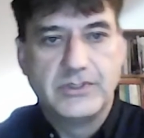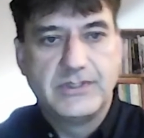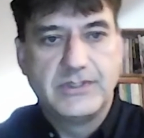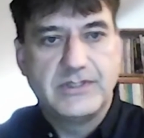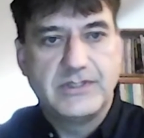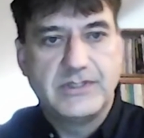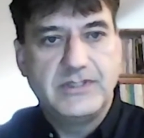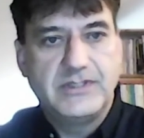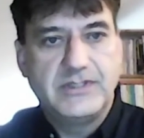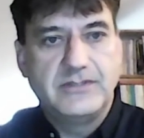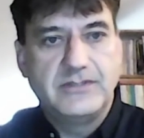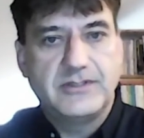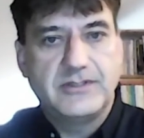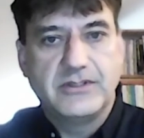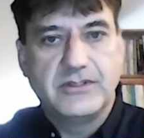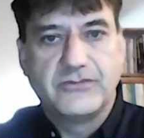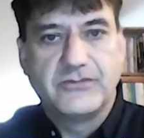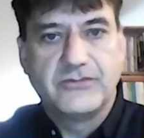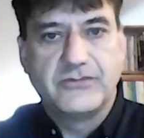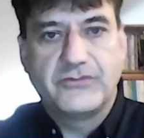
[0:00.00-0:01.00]
the
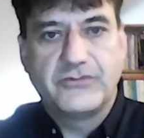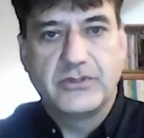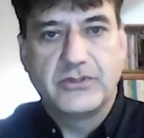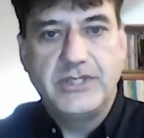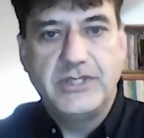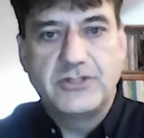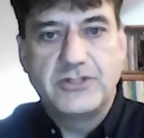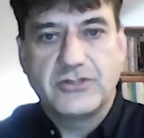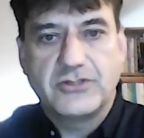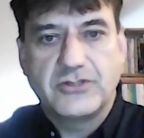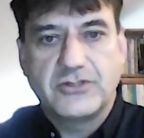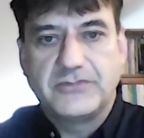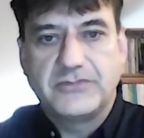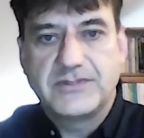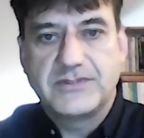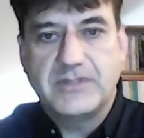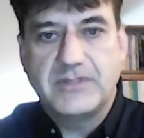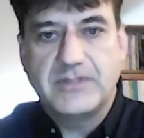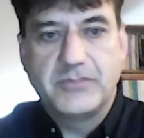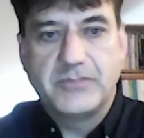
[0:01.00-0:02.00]
detail for each of the
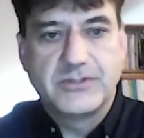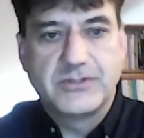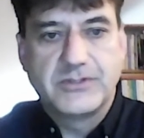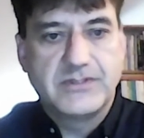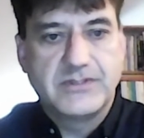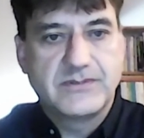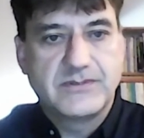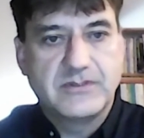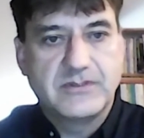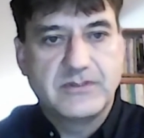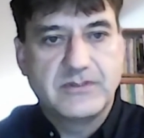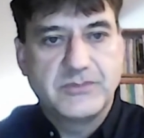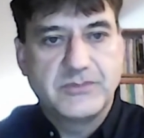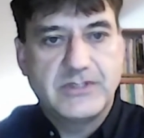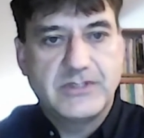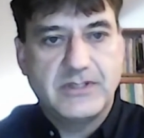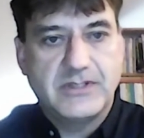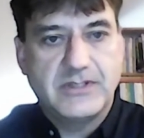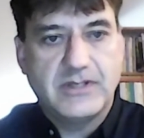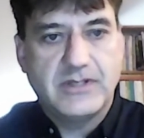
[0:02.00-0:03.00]
sample systems that